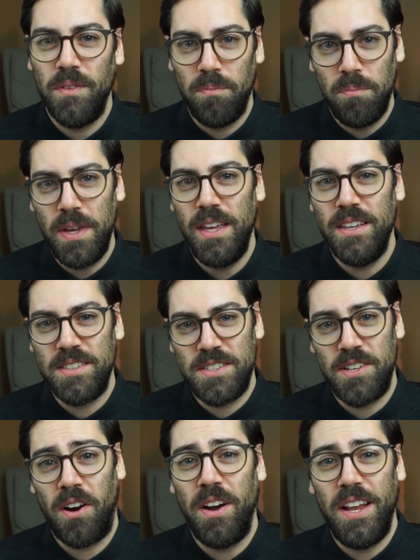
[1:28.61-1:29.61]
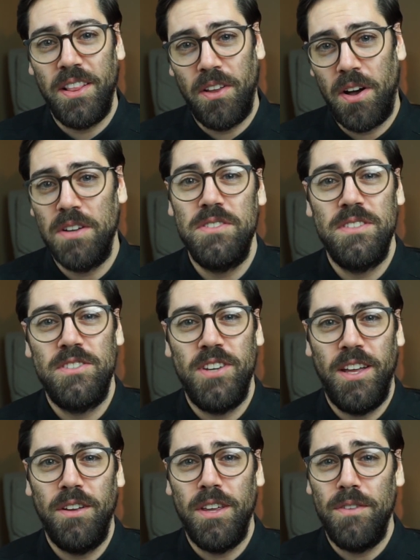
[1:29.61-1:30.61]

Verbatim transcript: me start and launch this channel